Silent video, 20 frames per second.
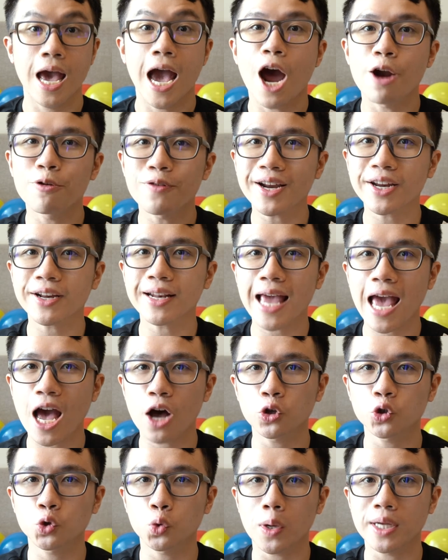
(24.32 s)
A regular
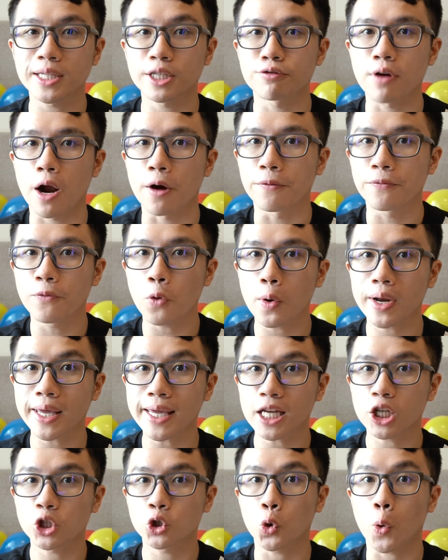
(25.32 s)
house weighs around
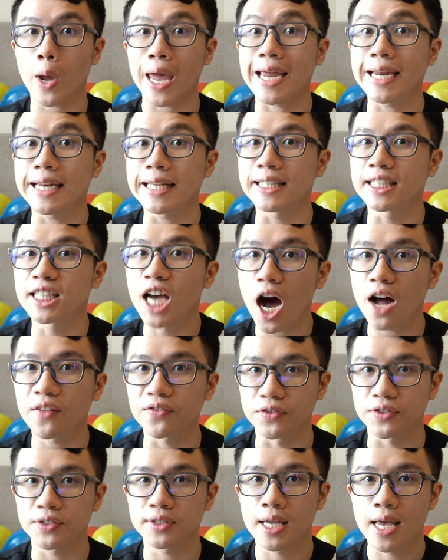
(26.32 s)
40 to 80
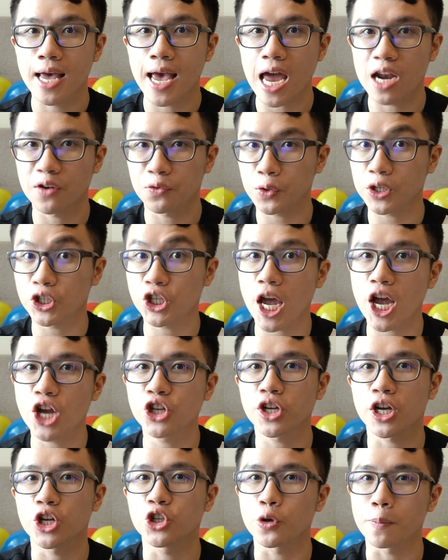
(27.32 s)
tons, and if we
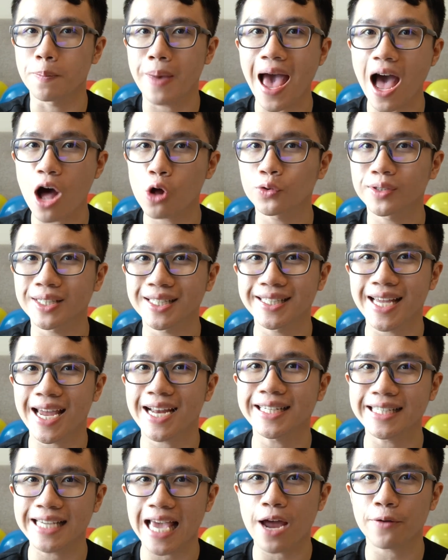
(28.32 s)
change it into pounds and
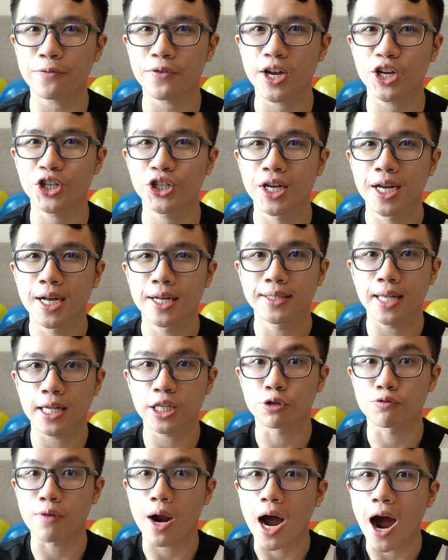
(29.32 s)
take the average,
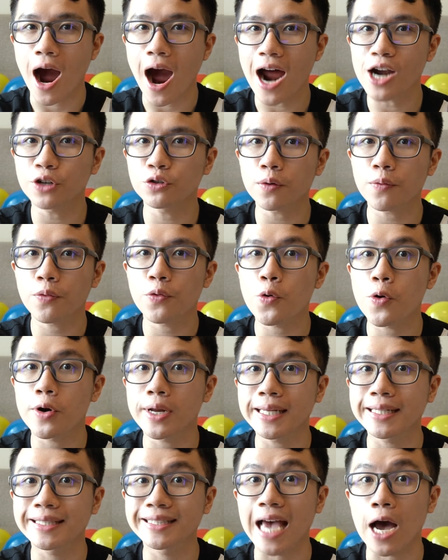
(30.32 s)
that's around
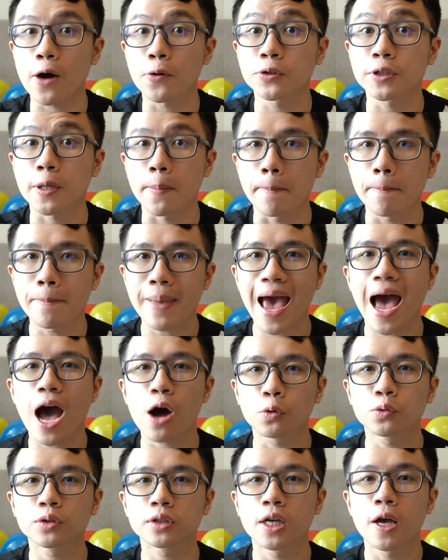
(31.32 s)
130,000
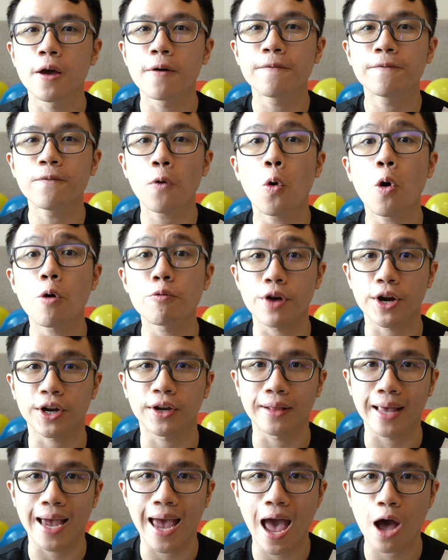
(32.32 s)
pounds for a
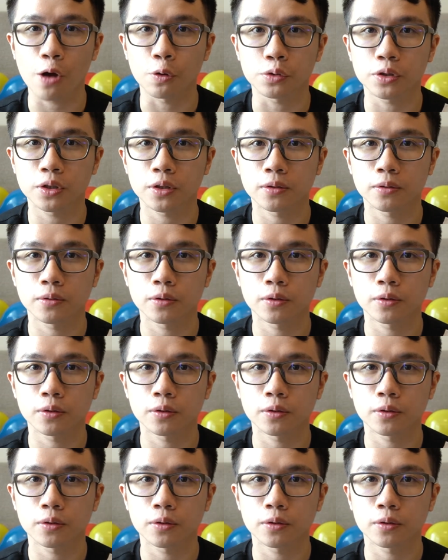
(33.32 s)
regular house.